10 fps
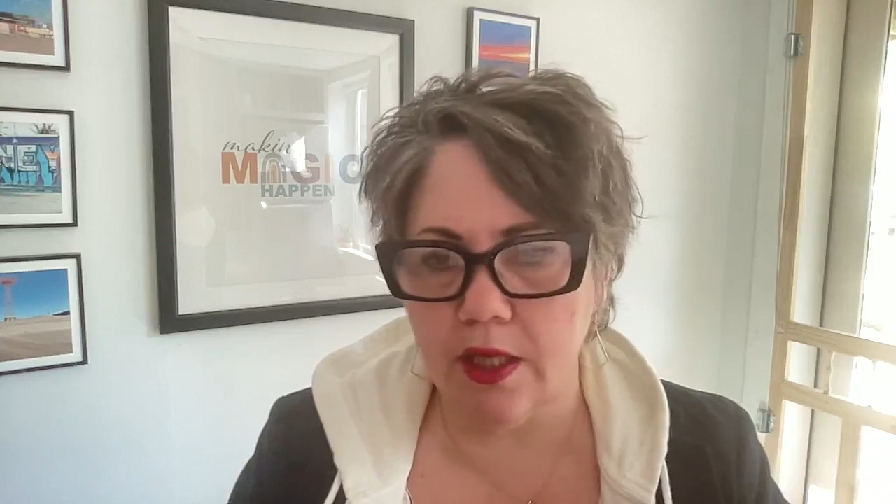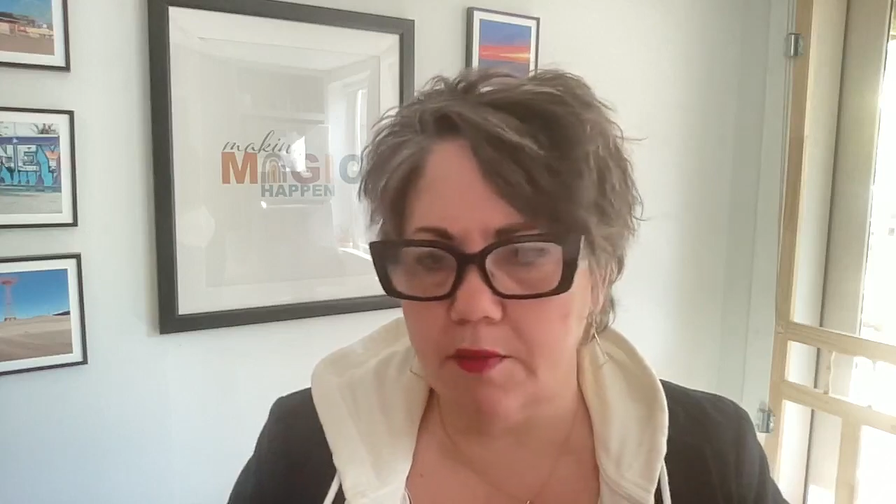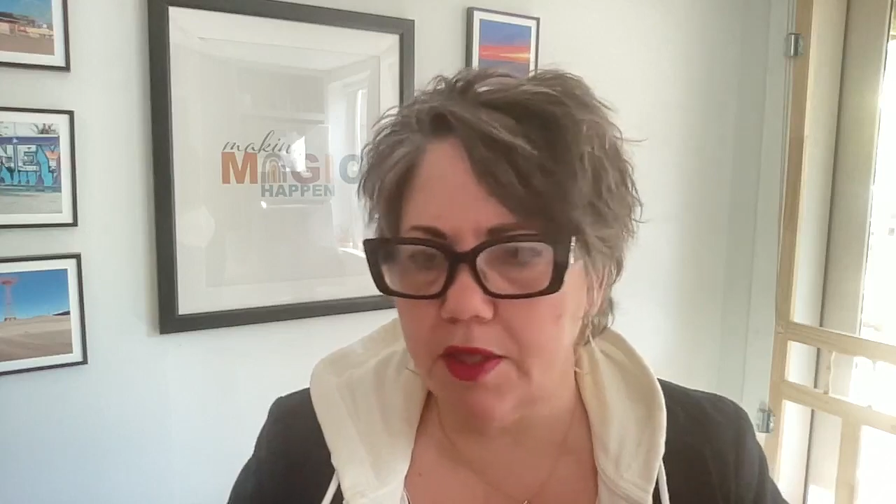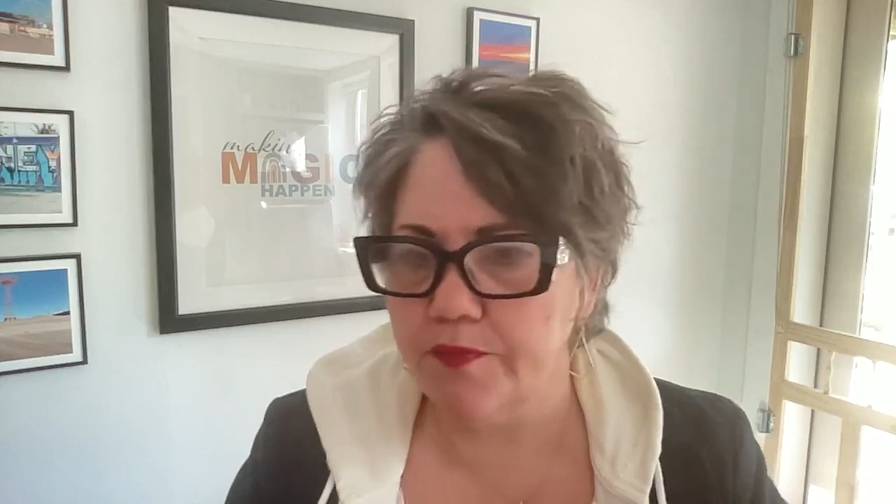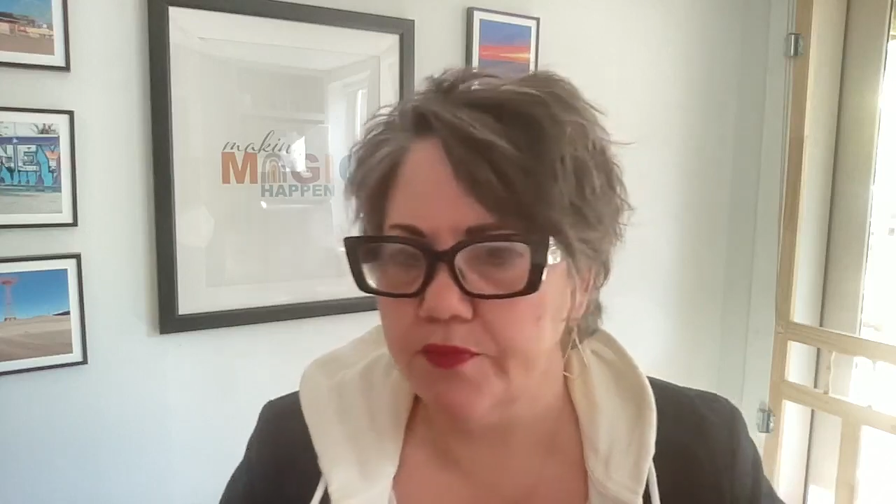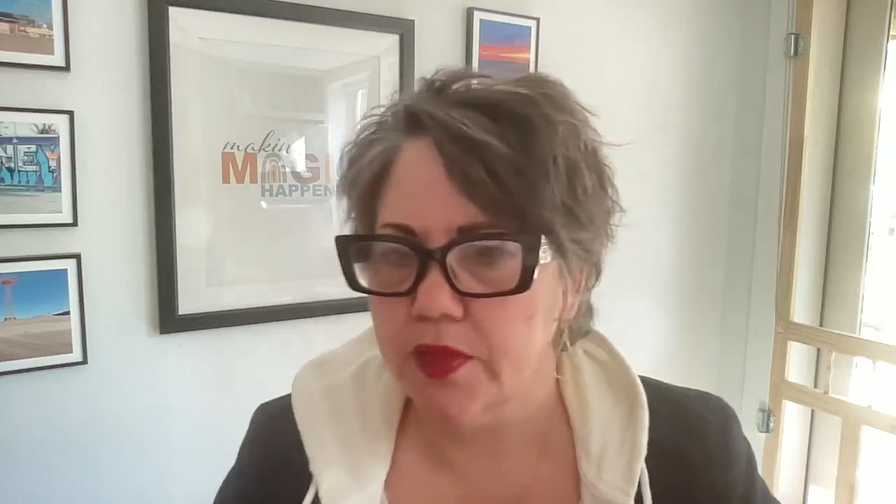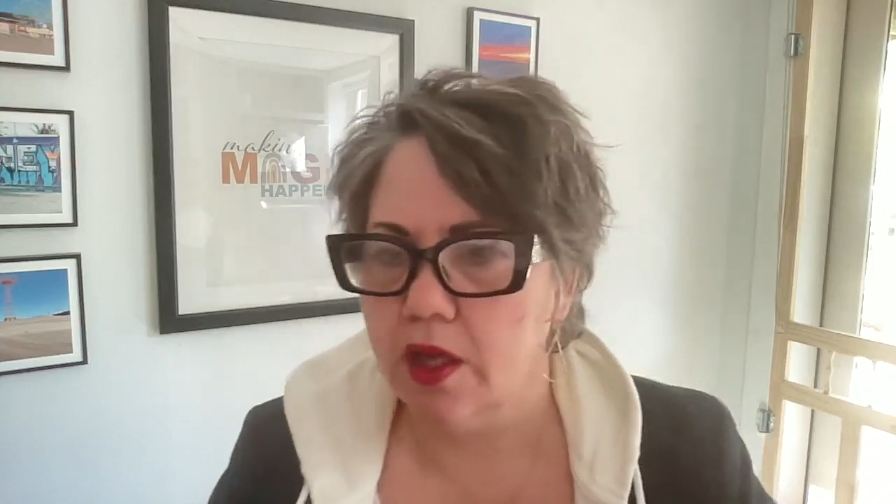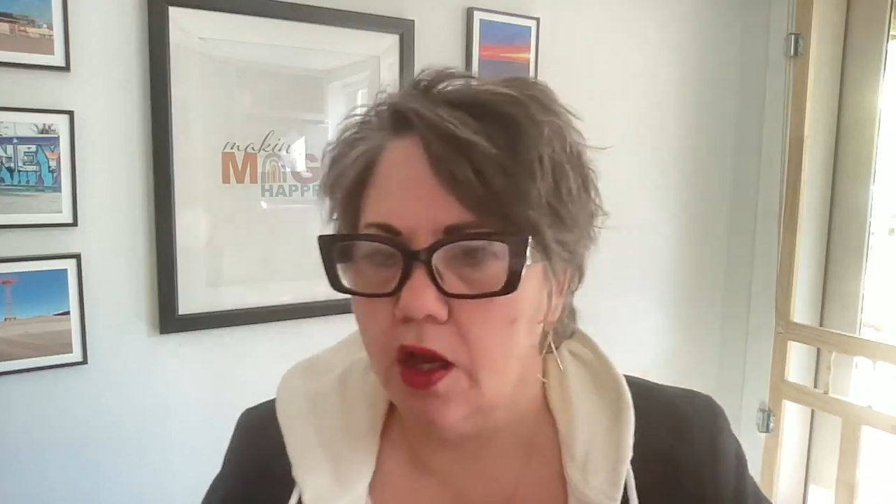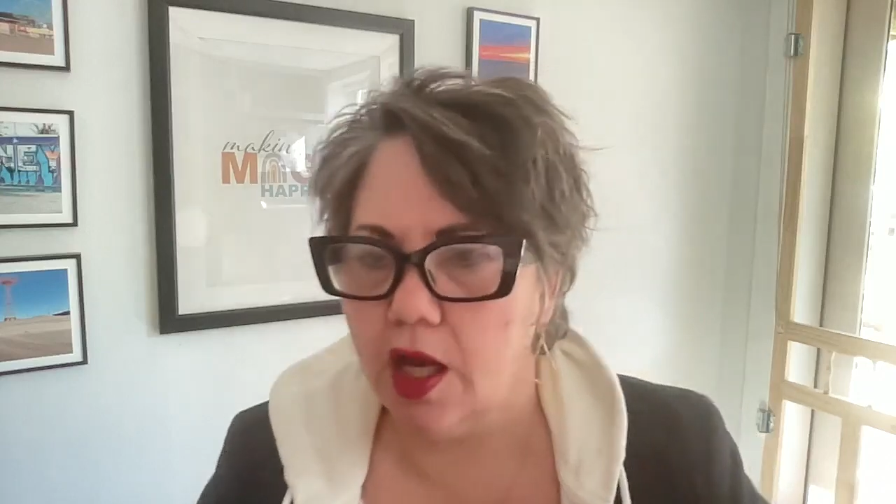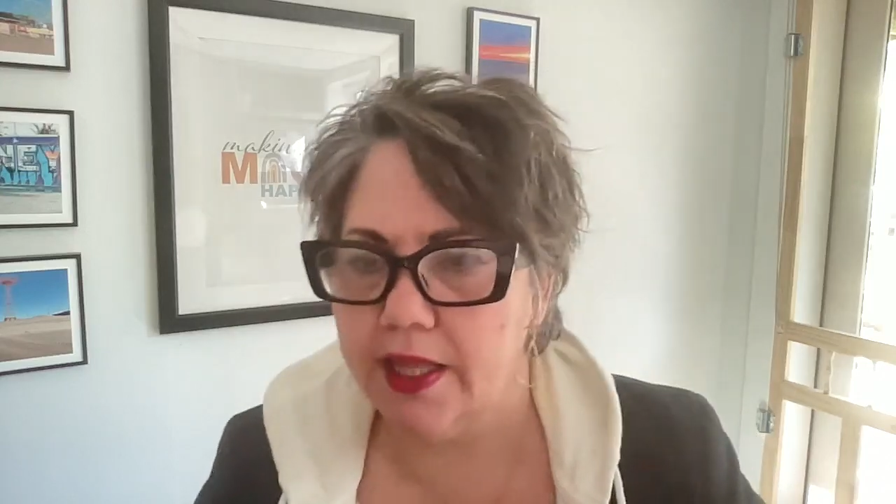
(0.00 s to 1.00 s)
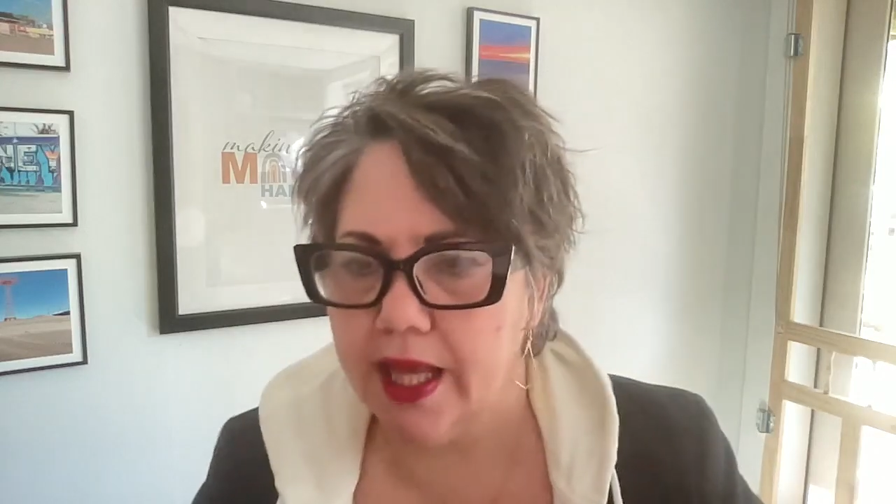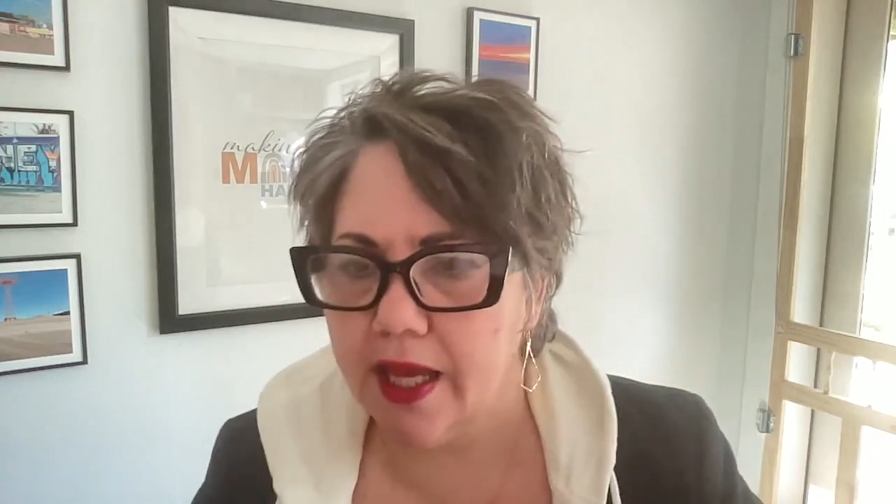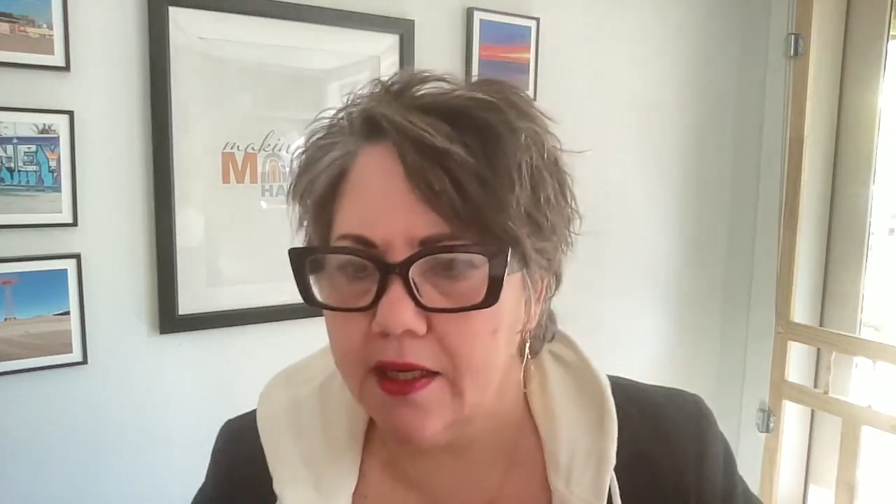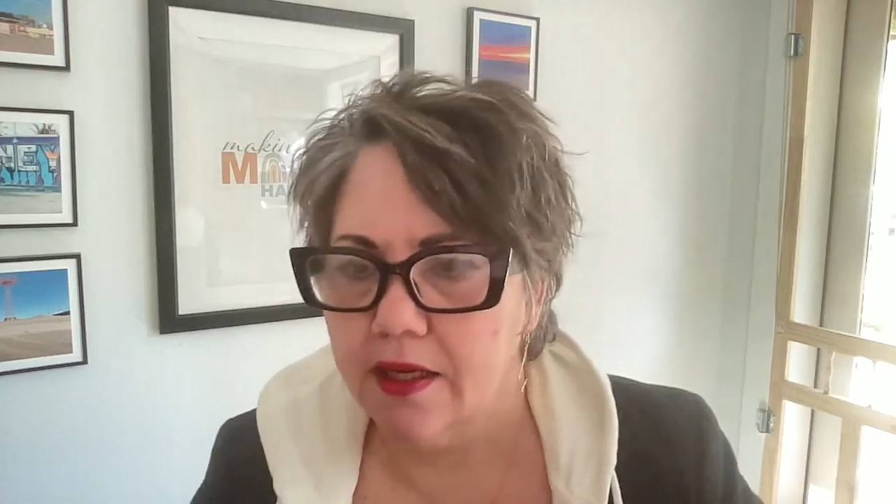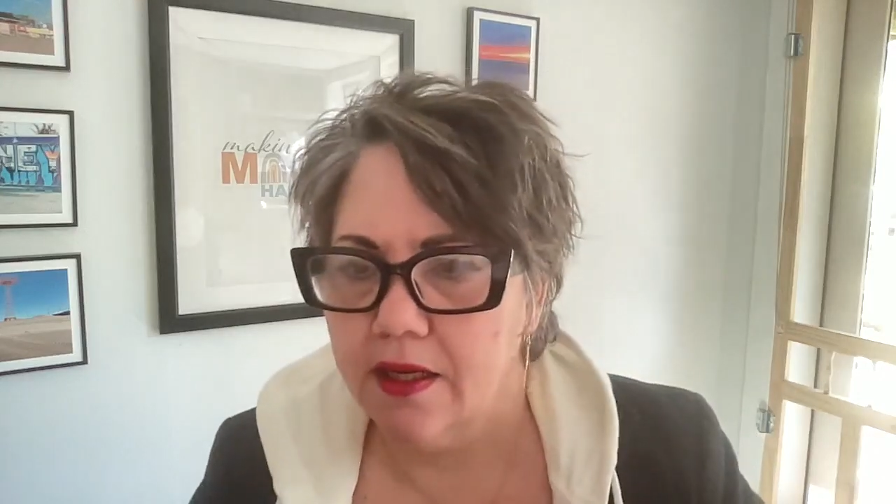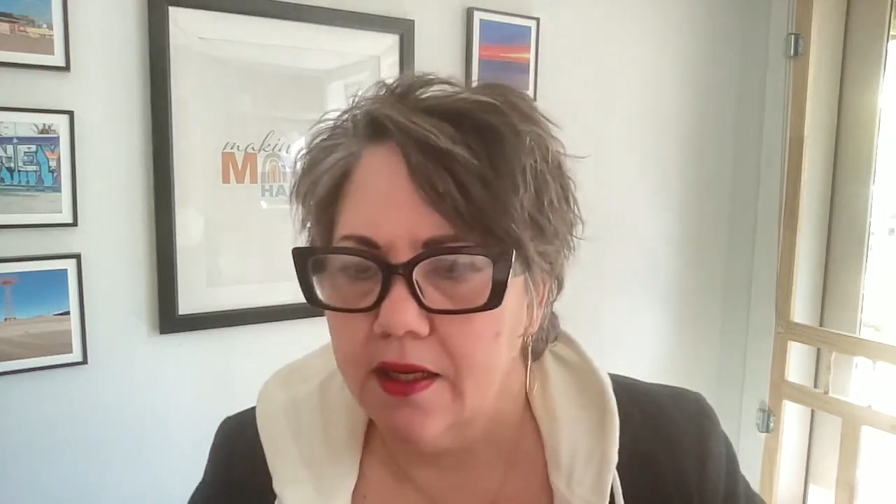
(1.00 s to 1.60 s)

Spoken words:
Amy, on that?